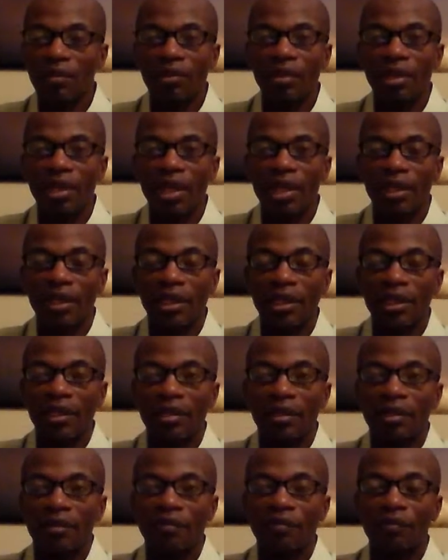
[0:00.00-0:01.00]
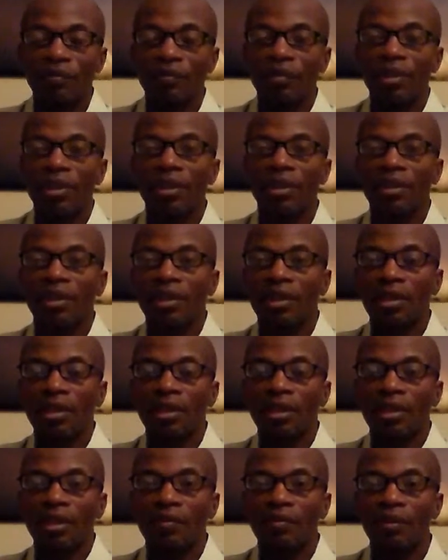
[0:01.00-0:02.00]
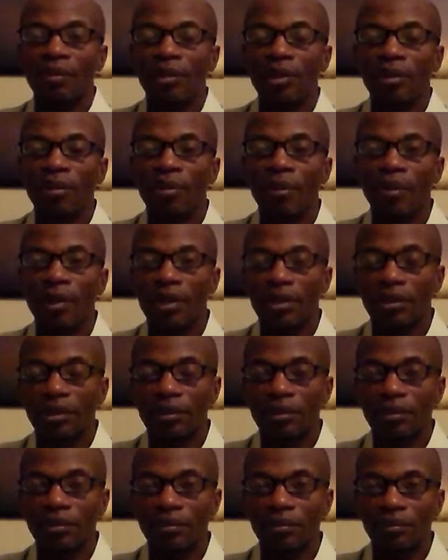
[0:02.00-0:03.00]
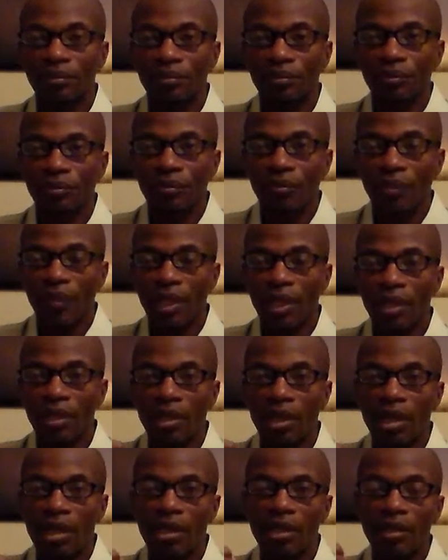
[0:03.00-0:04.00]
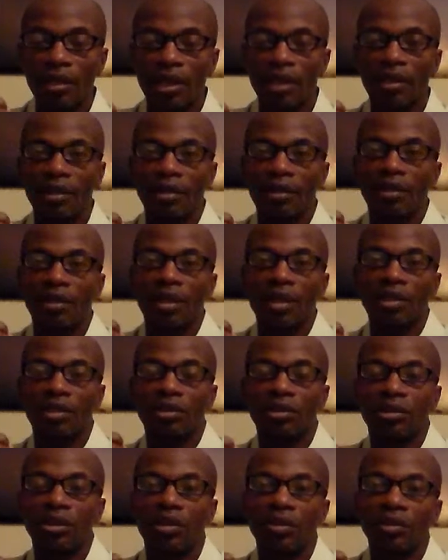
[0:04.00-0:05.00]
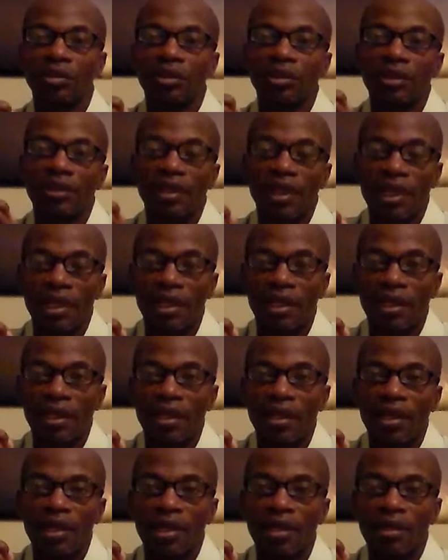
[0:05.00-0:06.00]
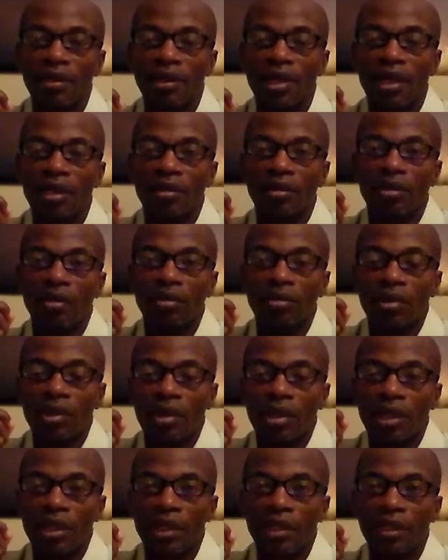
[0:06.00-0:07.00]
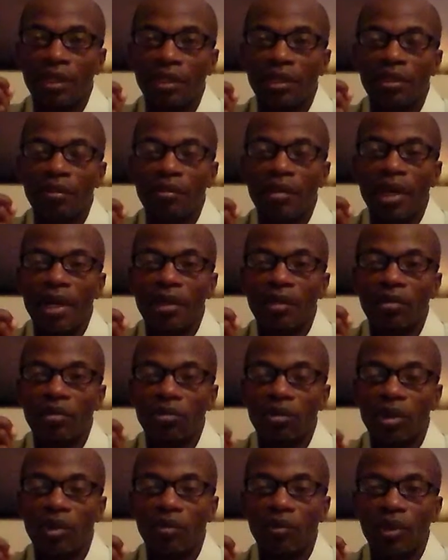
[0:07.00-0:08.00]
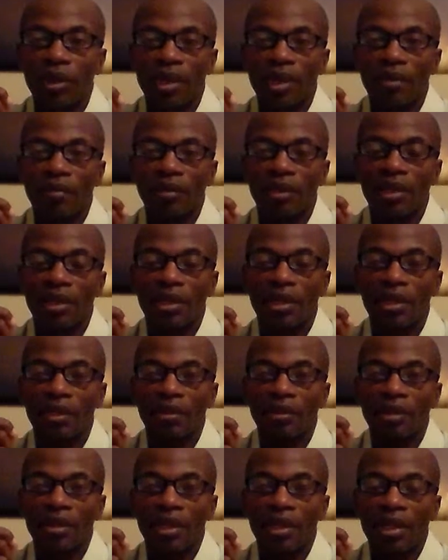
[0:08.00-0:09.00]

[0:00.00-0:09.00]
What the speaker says: Even I can't flee from your presence. And God letting us know today that it doesn't matter what we have done.